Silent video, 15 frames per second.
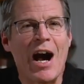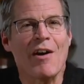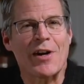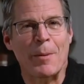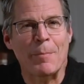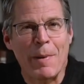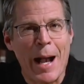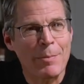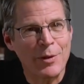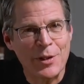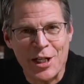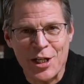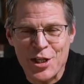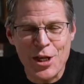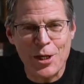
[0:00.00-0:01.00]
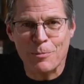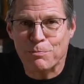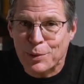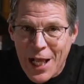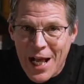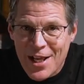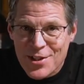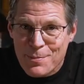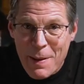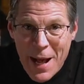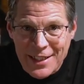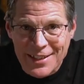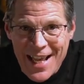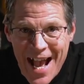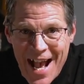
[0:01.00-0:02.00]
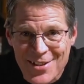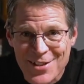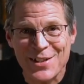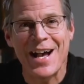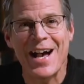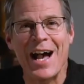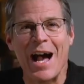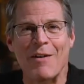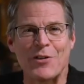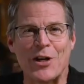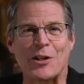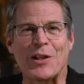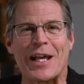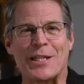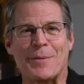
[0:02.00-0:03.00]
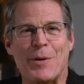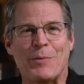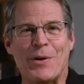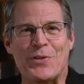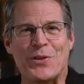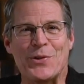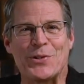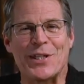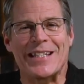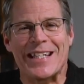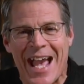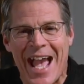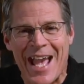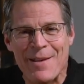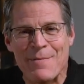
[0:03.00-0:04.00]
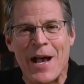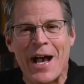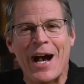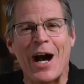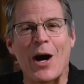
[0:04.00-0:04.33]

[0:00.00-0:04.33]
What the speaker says: of our Bible in a Year Plus podcast. I'm very glad to be with you today.